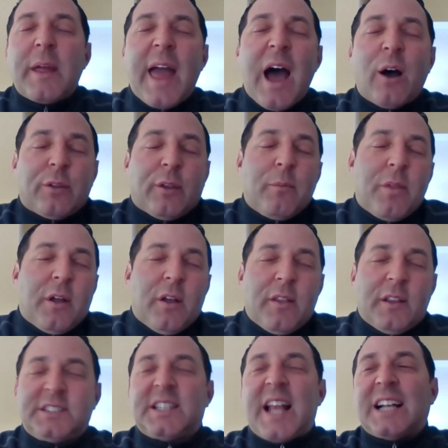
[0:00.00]
me out,
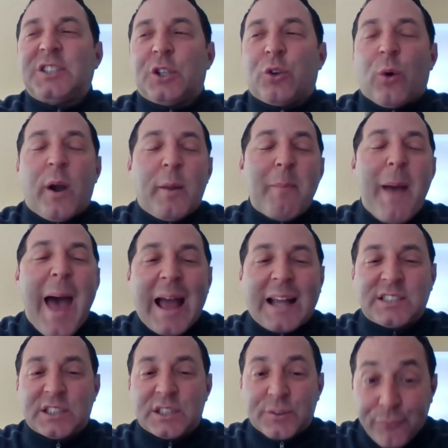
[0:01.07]
the statutory
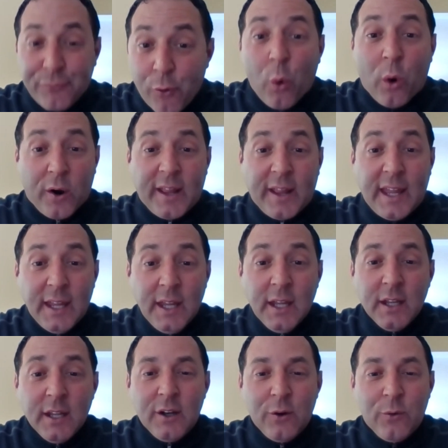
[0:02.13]
max is 40,
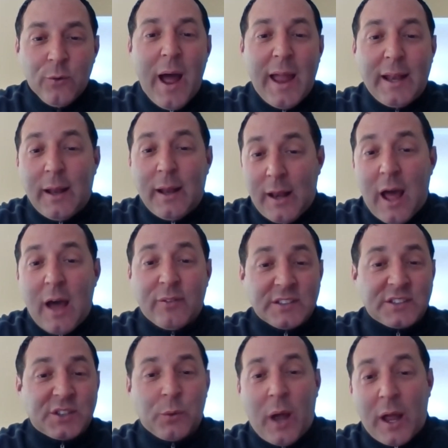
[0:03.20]
right? And
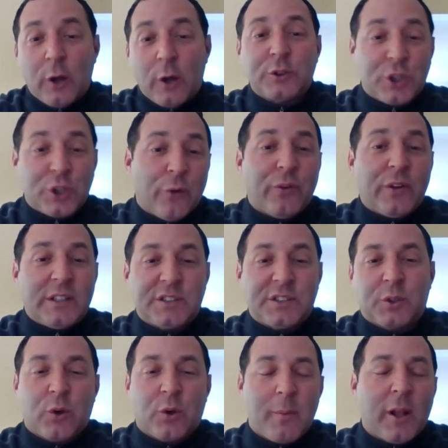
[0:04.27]
obviously, I know
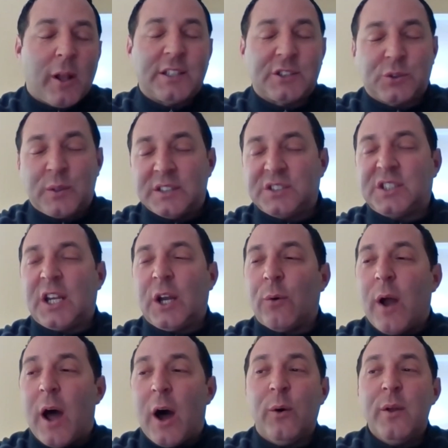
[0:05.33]
Chauvin's criminal history is
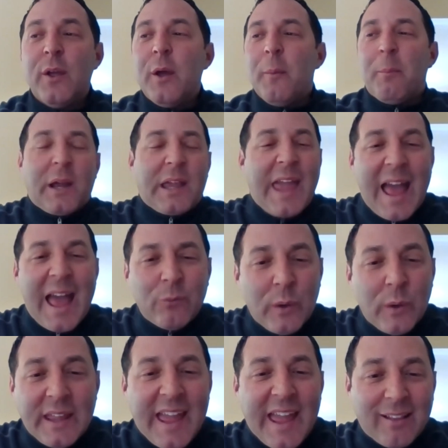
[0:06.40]
0, but can
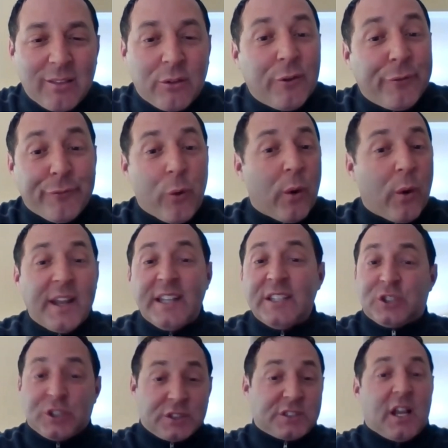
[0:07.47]
we get to
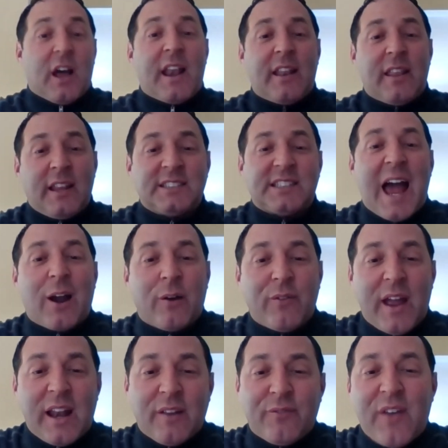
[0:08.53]
40 just on these
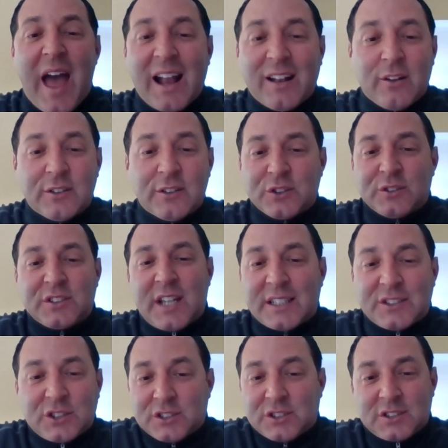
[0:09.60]
aggravating factors, or is
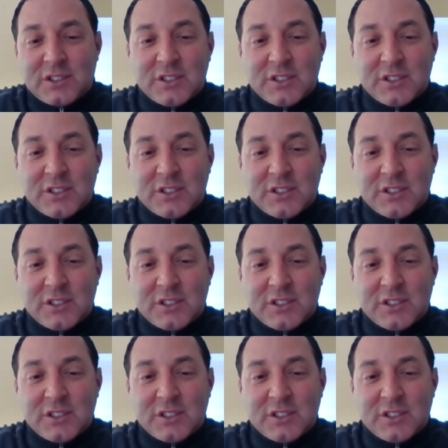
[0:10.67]
that just?